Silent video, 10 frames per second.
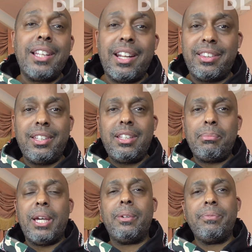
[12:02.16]
that I think
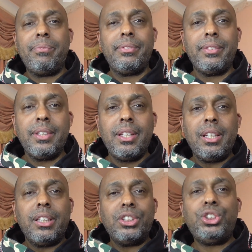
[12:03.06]
about.
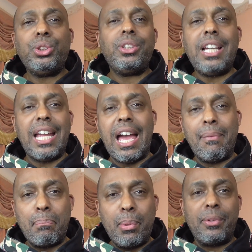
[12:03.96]
Should I
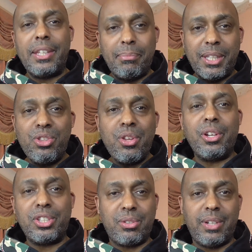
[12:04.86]
have put them in
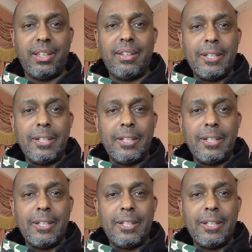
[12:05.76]
nursery?